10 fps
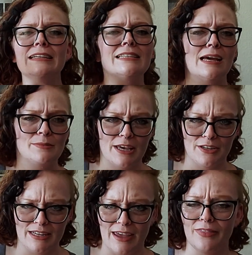times out of
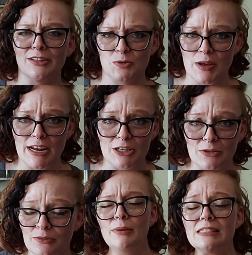10, that's what I do.
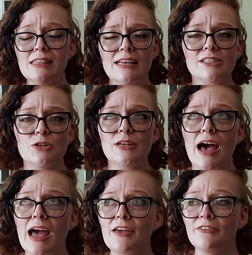But Telesco's
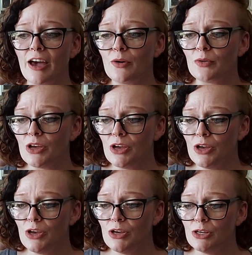I found
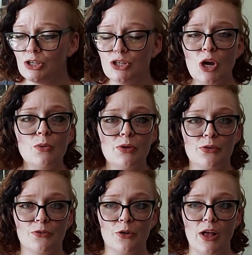so
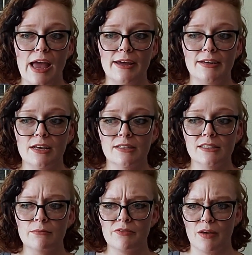beautiful, and
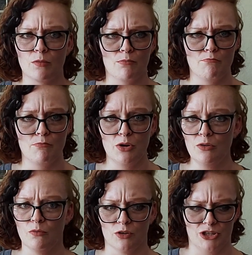some of them
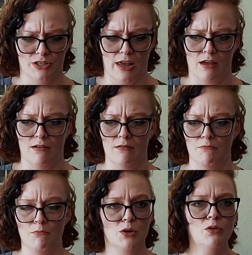were just like
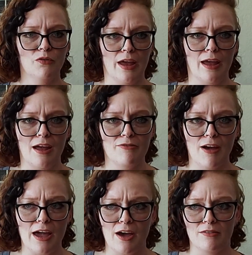moving.
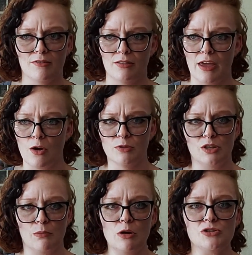I got like almost
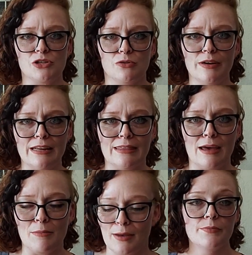emotional reading
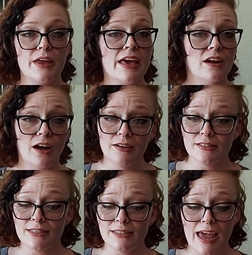them, that I can
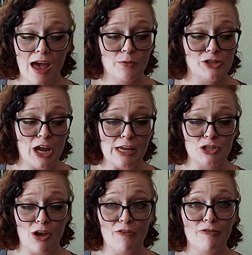honestly say I would change
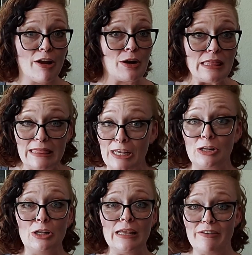very
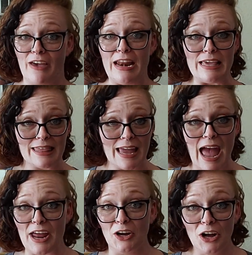little, if anything
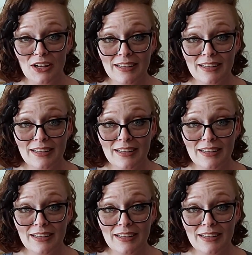at all,